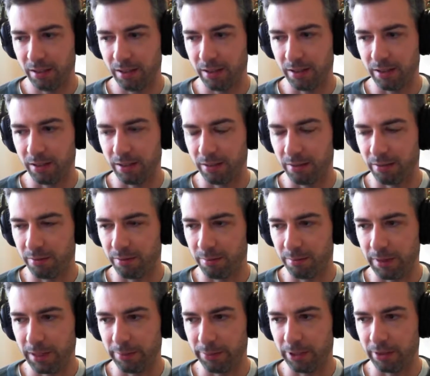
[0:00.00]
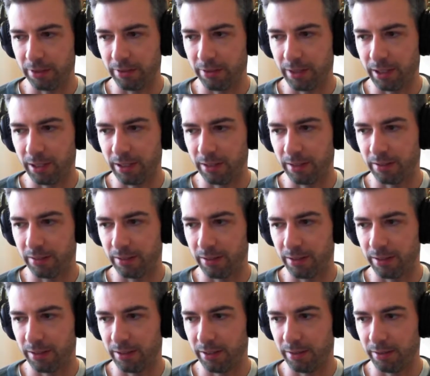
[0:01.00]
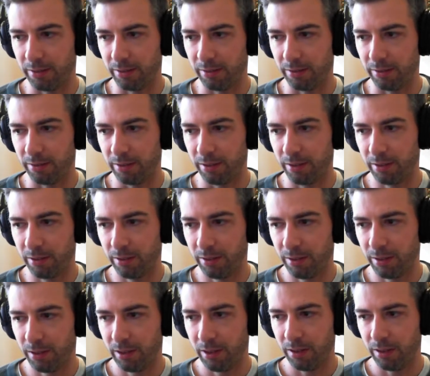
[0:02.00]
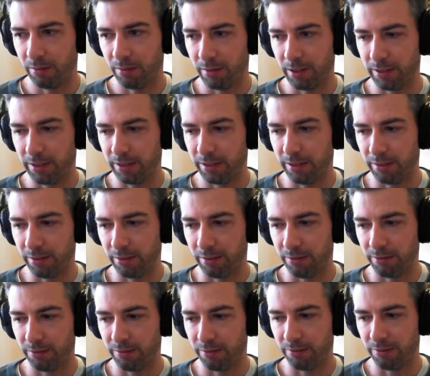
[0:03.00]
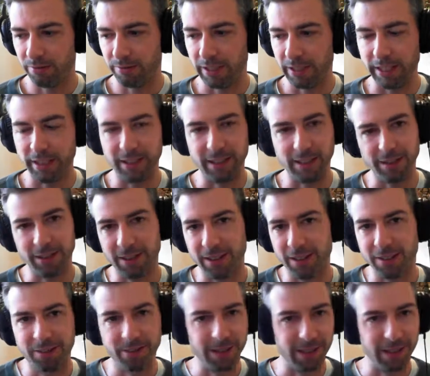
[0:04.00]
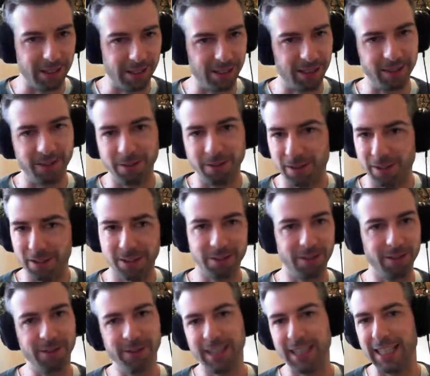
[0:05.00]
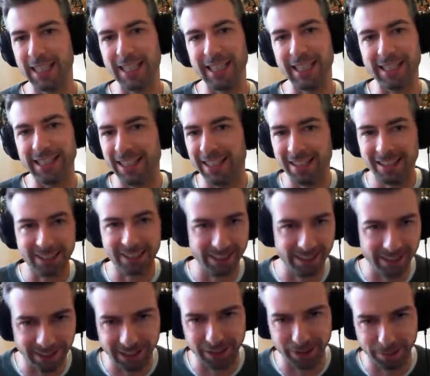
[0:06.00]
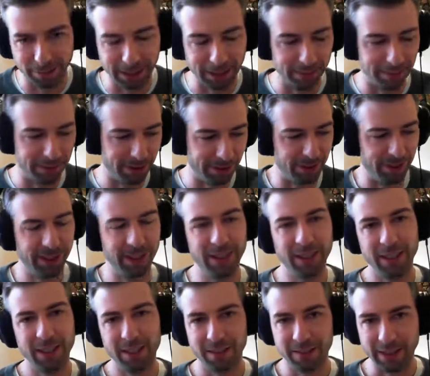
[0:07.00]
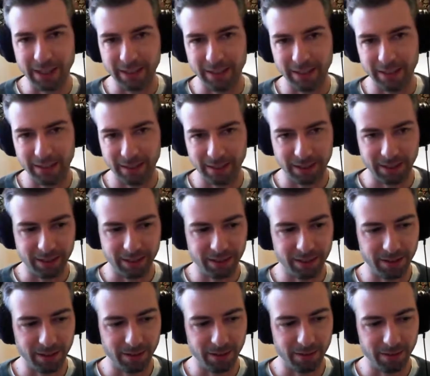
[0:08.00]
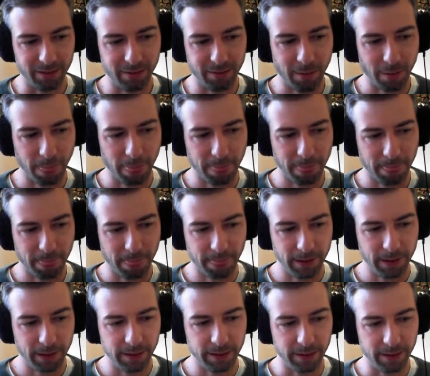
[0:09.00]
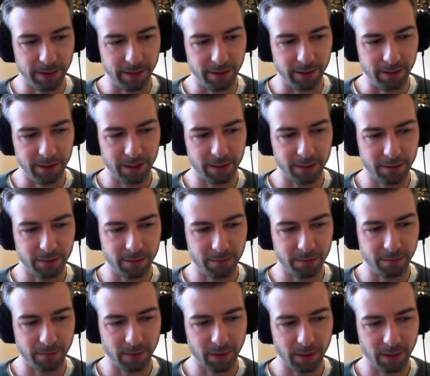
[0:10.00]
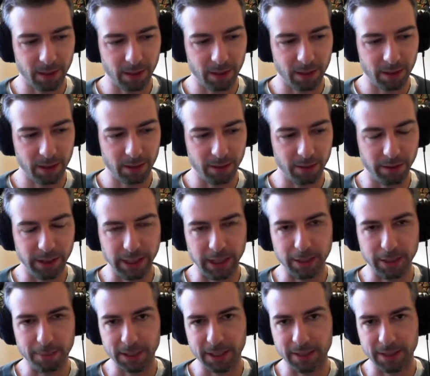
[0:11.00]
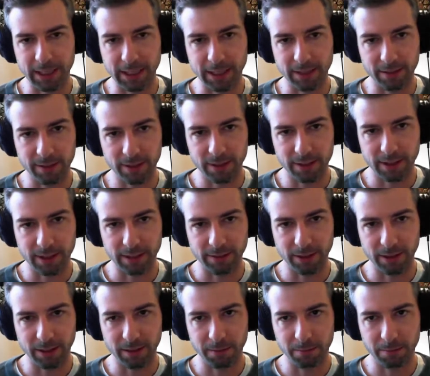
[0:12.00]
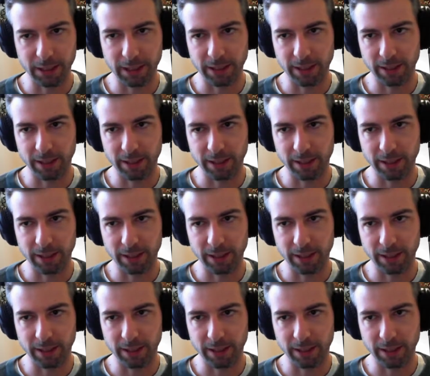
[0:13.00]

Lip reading: maybe you're not going to want to fight other countries or assert that identity on other people, right? So there's certainly ups and downs to everything, but